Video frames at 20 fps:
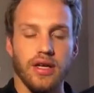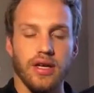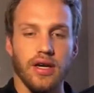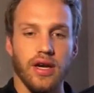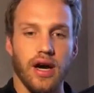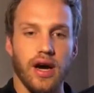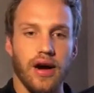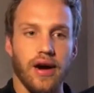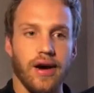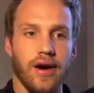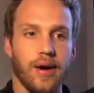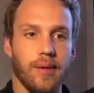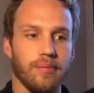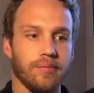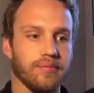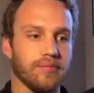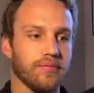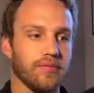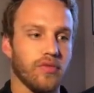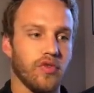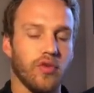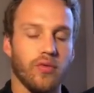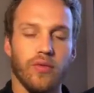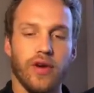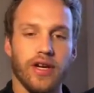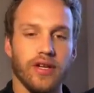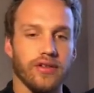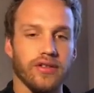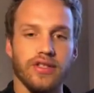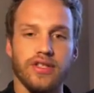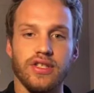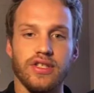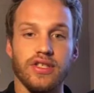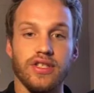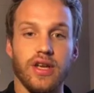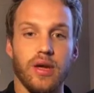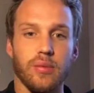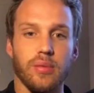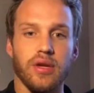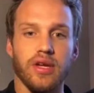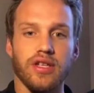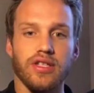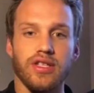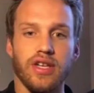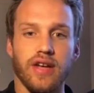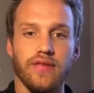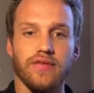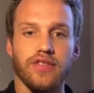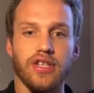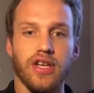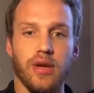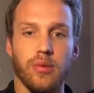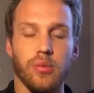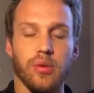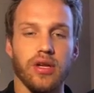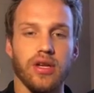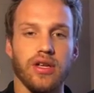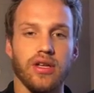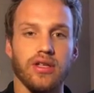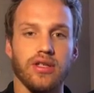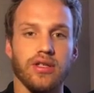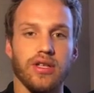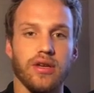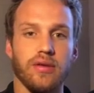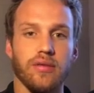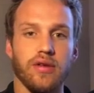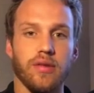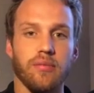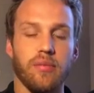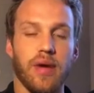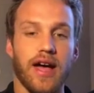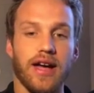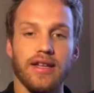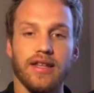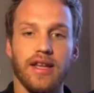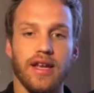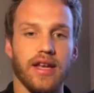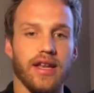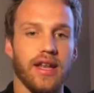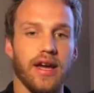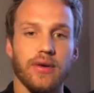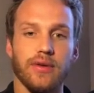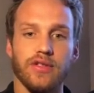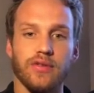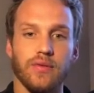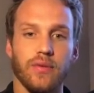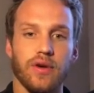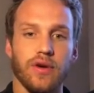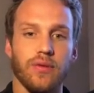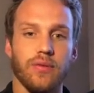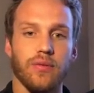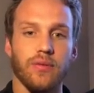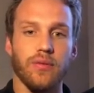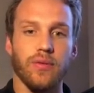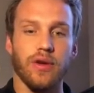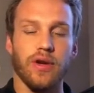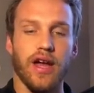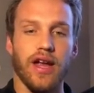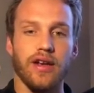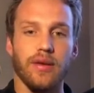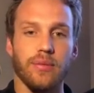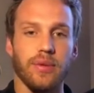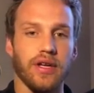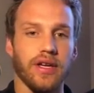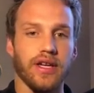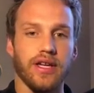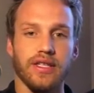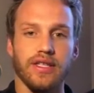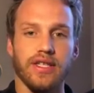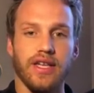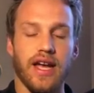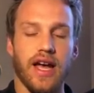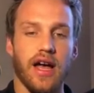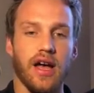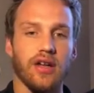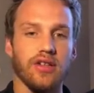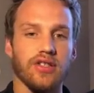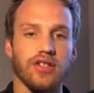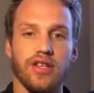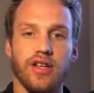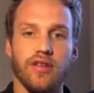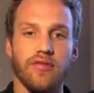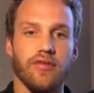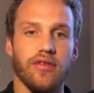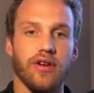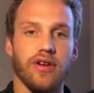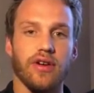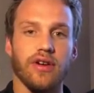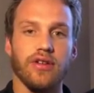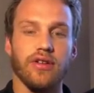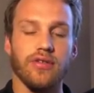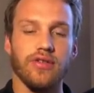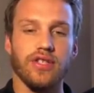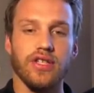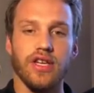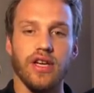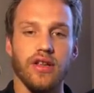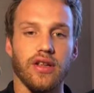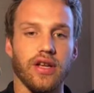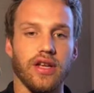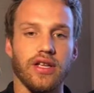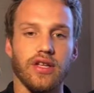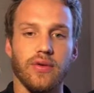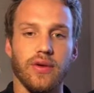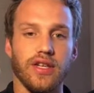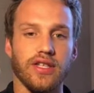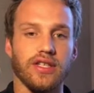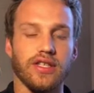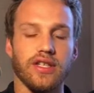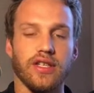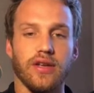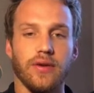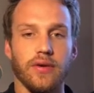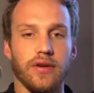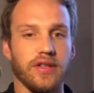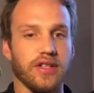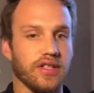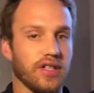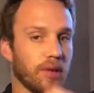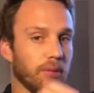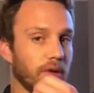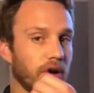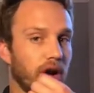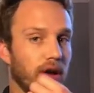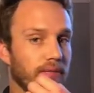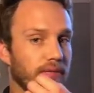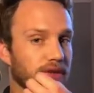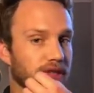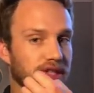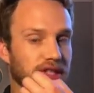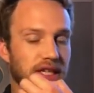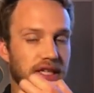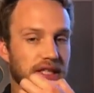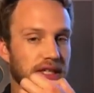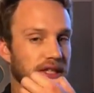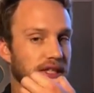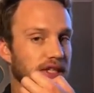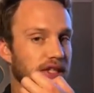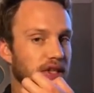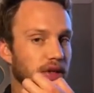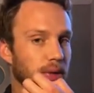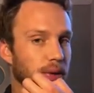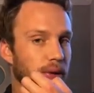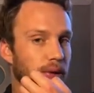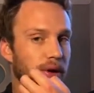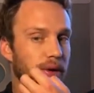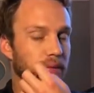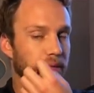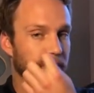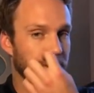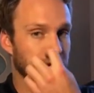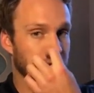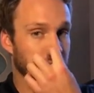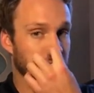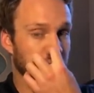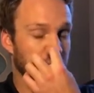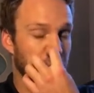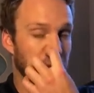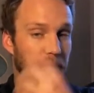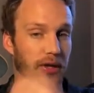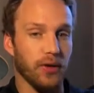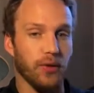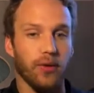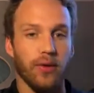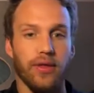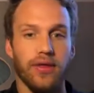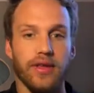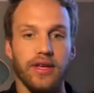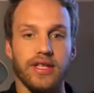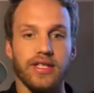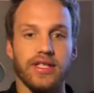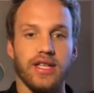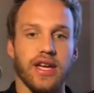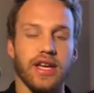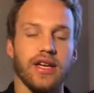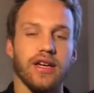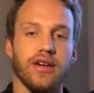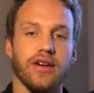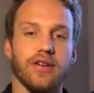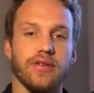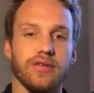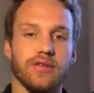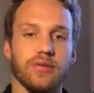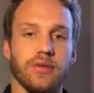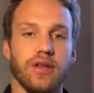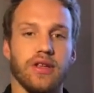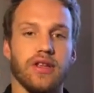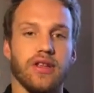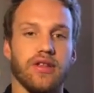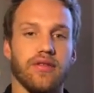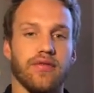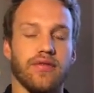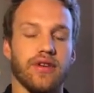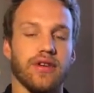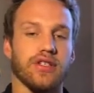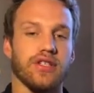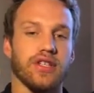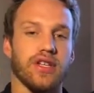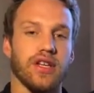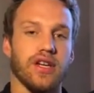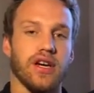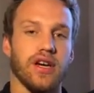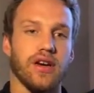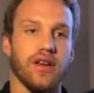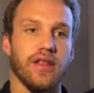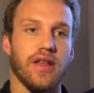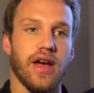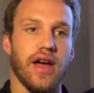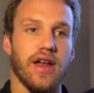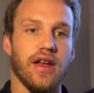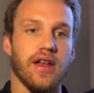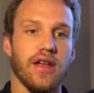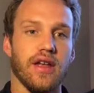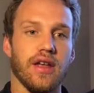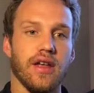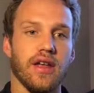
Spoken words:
you know, regular season MPSF champions. And back then, that was when we had to play against Cal, Stanford, UCLA, USC. They were in the same conference as us. So we were able to do some really cool things that year. And it was really the first year that